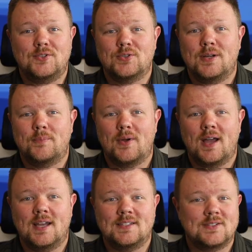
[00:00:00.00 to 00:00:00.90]
trip,
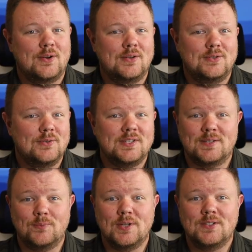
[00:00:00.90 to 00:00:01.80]
I started doing
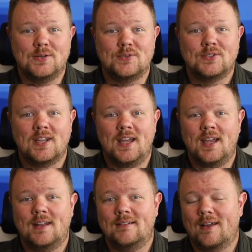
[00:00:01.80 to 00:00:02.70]
some research,
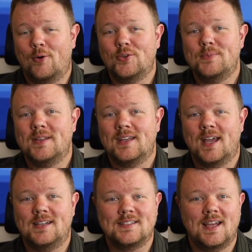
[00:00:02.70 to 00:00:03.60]
and ultimately
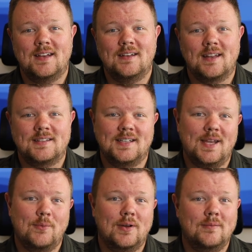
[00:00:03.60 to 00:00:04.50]
I decided not to
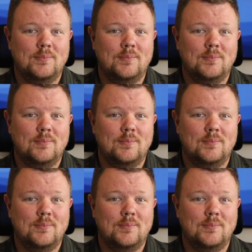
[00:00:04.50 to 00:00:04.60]
get one